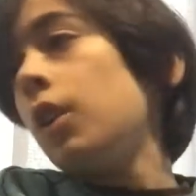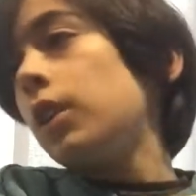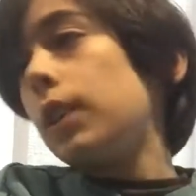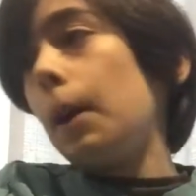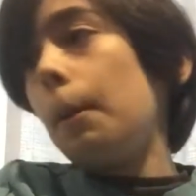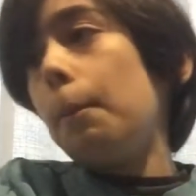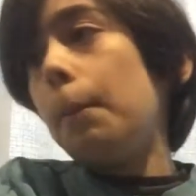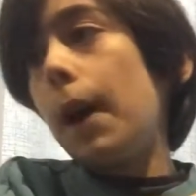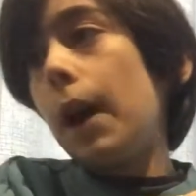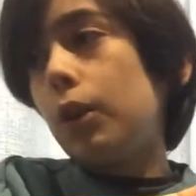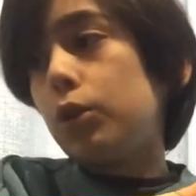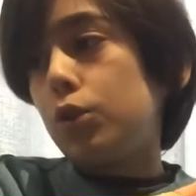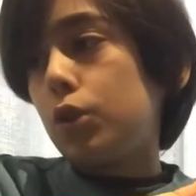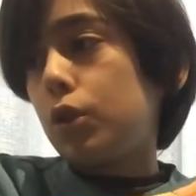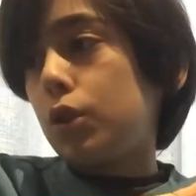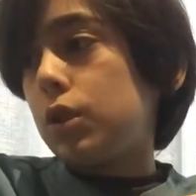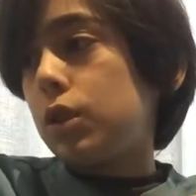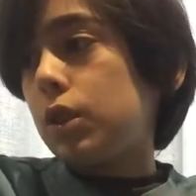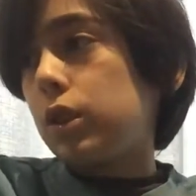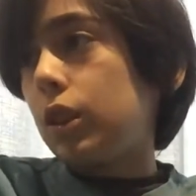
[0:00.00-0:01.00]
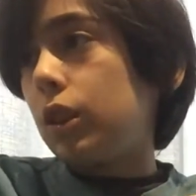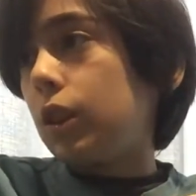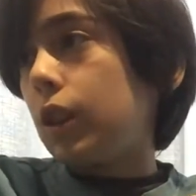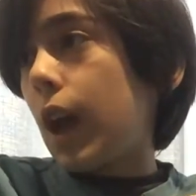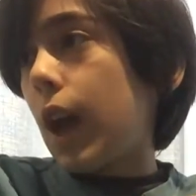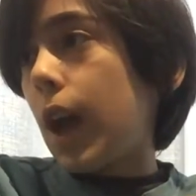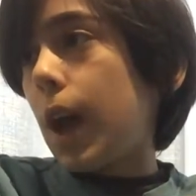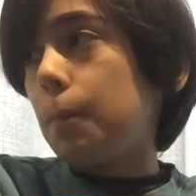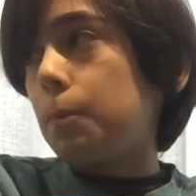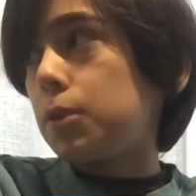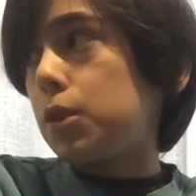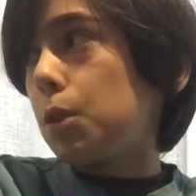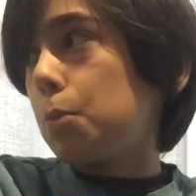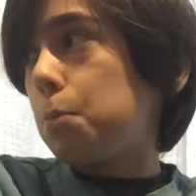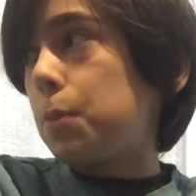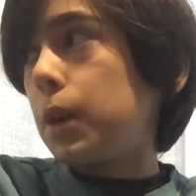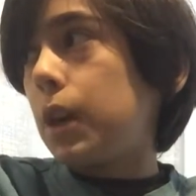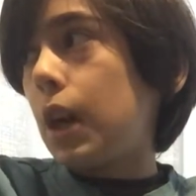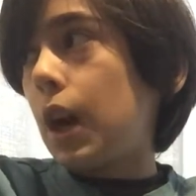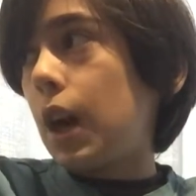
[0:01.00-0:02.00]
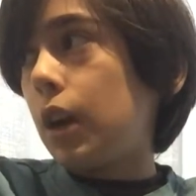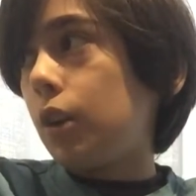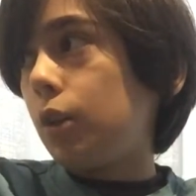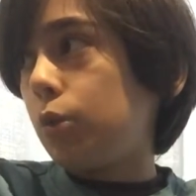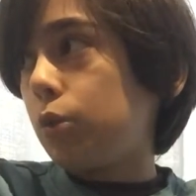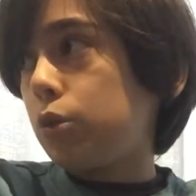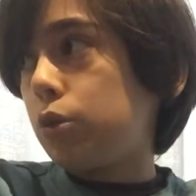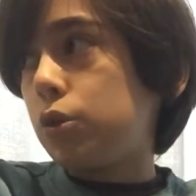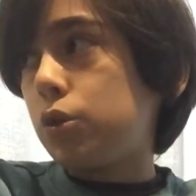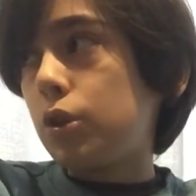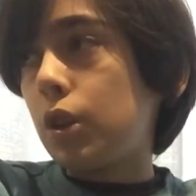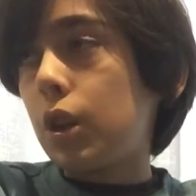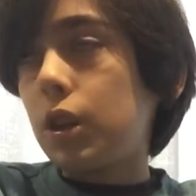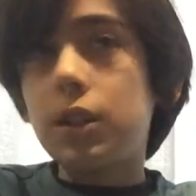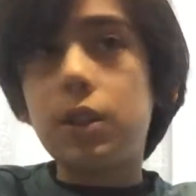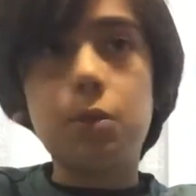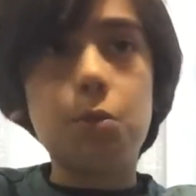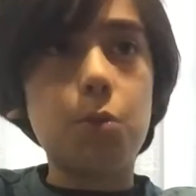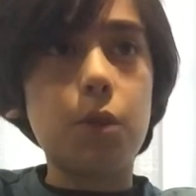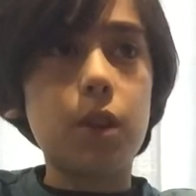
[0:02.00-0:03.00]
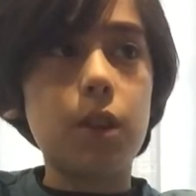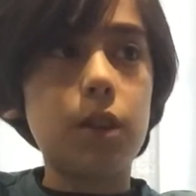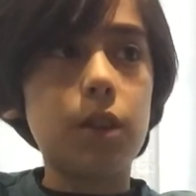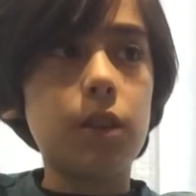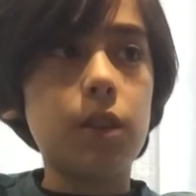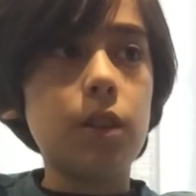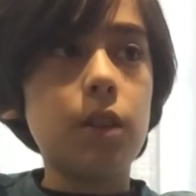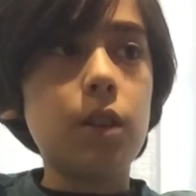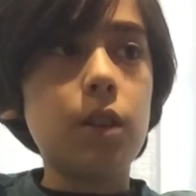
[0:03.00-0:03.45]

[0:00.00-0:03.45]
that Bowser slammed the piano shut with